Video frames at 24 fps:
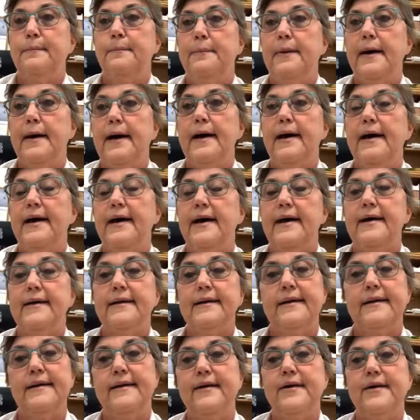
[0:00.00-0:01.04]
But,
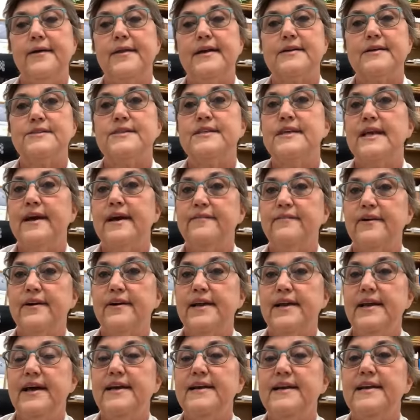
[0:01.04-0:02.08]
you know, there's never
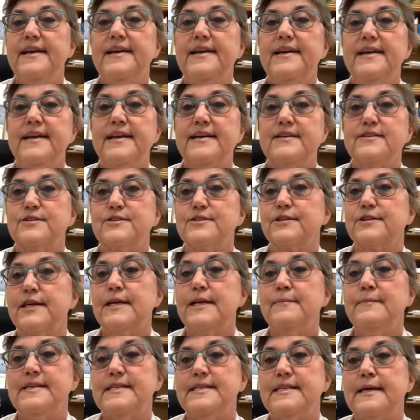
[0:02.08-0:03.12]
an unending
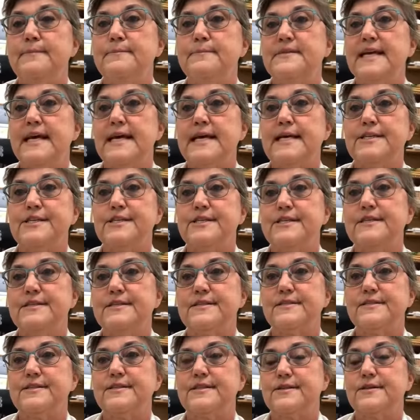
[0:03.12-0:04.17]
stream of
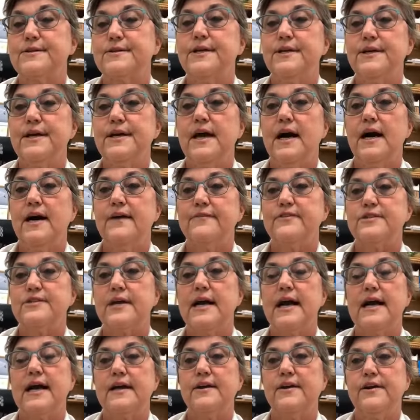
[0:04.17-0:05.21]
temptations to throw you off
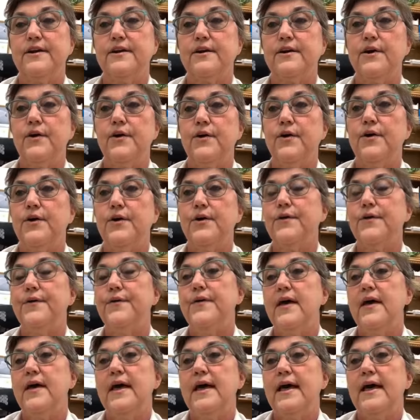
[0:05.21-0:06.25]
track of your goal.
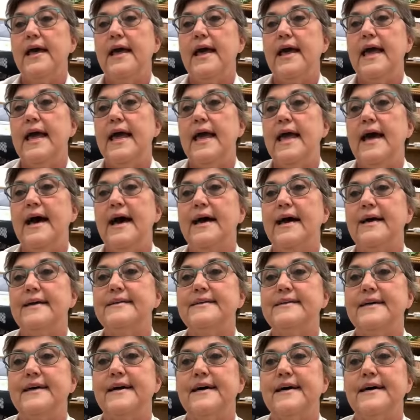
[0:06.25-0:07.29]

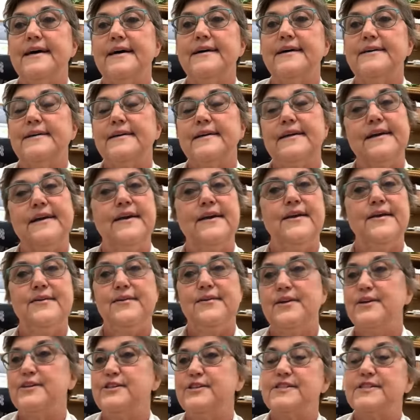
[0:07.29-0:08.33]
And,
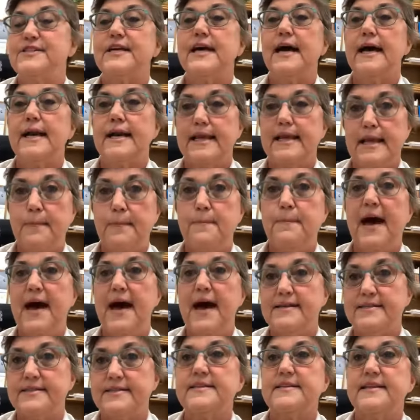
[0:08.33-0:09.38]
you just got to get
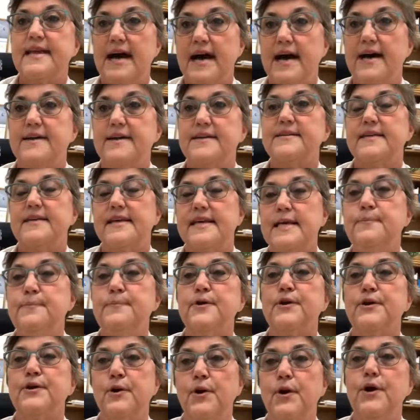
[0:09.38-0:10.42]
past that. Keep
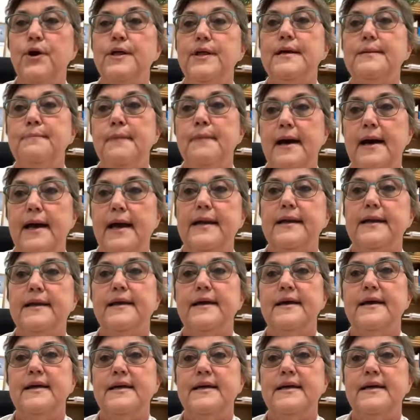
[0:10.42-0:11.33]
your goal in mind.